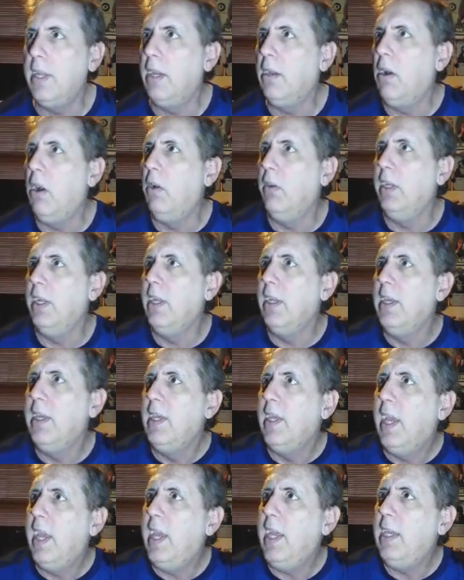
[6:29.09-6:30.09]
I called it
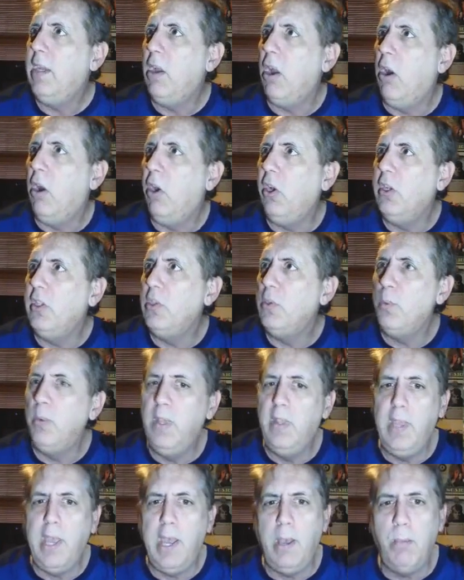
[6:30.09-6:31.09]
Hey Gardens
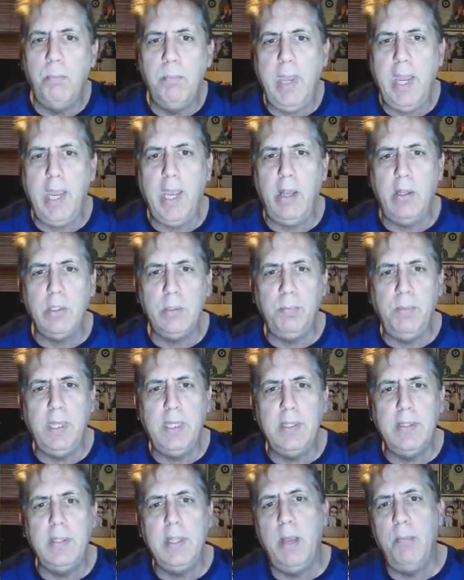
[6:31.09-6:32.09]
Without Bells
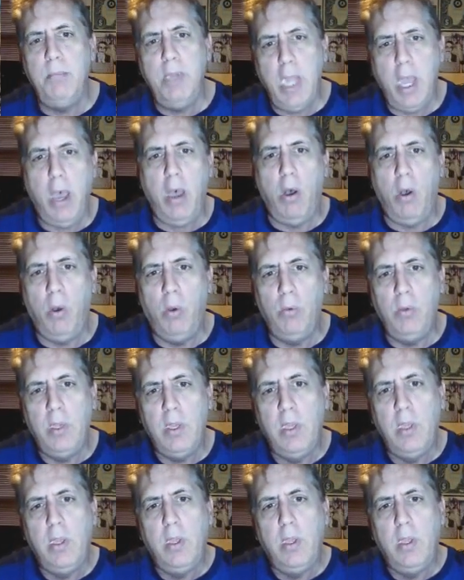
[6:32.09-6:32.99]
because I'm known